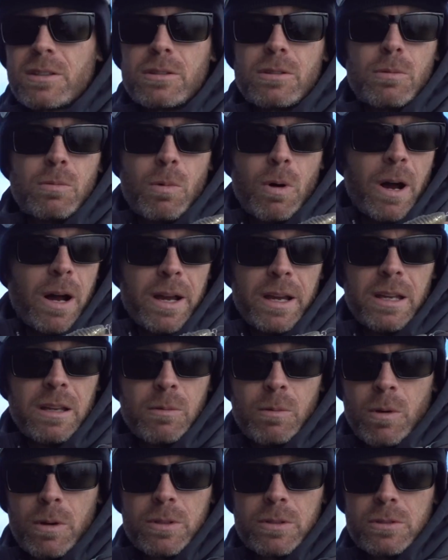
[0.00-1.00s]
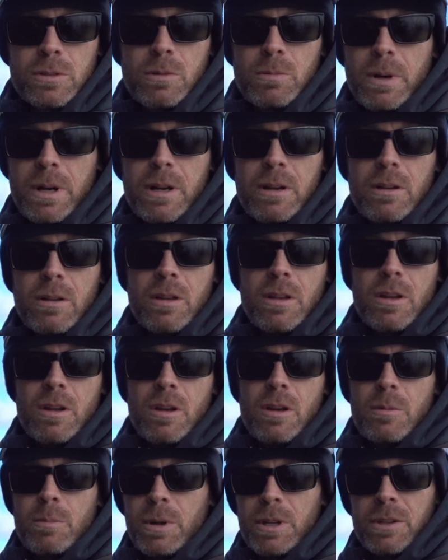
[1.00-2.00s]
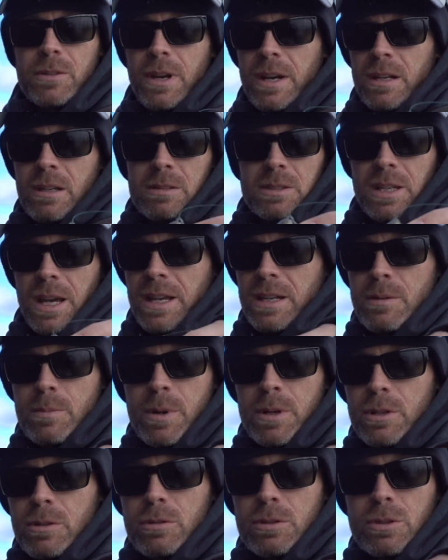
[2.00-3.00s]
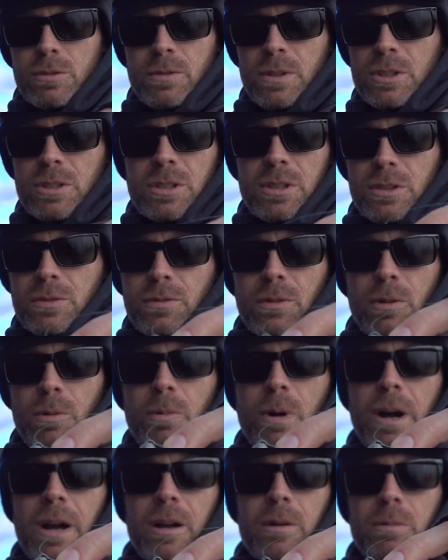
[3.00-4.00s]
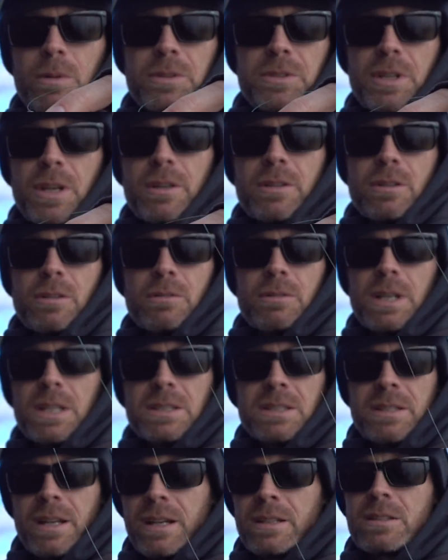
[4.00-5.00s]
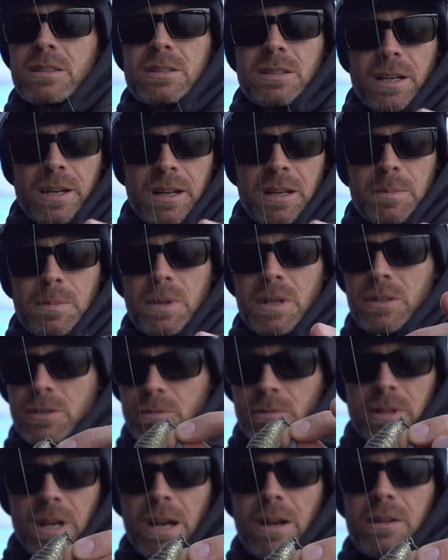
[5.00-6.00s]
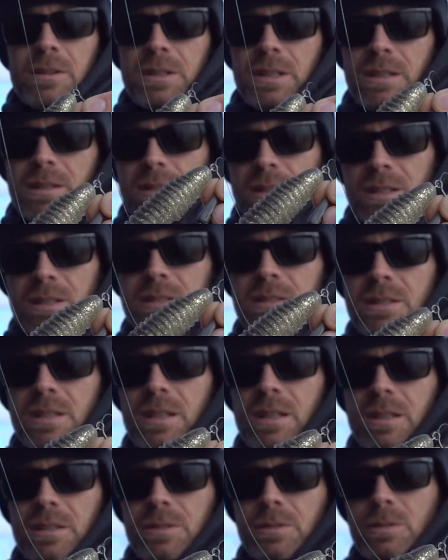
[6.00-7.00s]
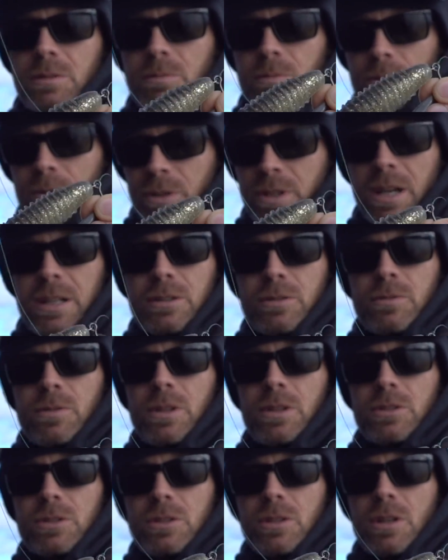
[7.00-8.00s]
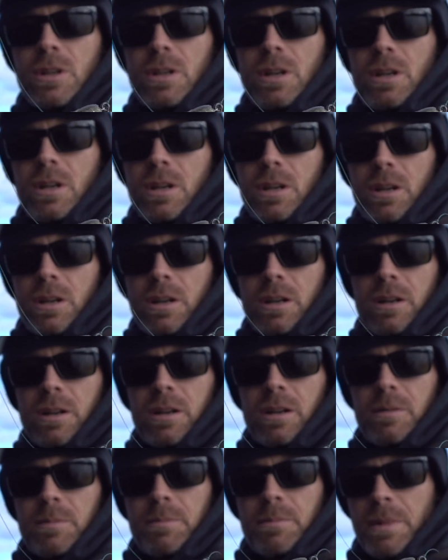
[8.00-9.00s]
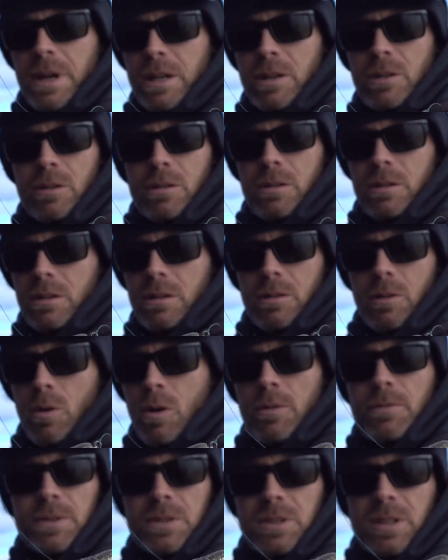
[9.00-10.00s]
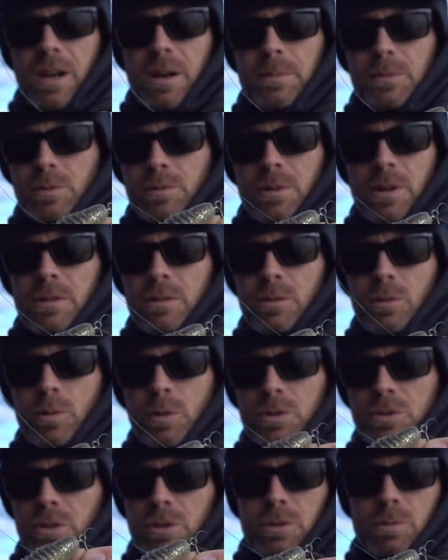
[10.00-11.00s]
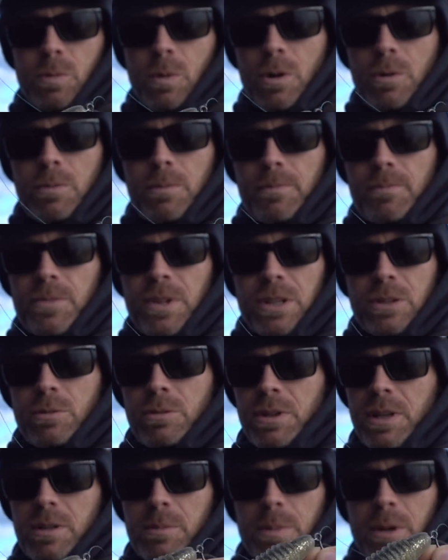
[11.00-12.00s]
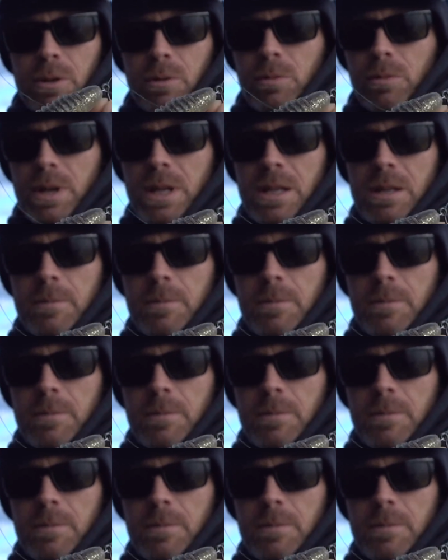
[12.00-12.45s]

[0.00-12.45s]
you why it works so well, but anybody who's fished these for a while will tell you it's not just hype, it's reality. These things will catch fish. Oftentimes when other lures just won't, they do it at a better rate.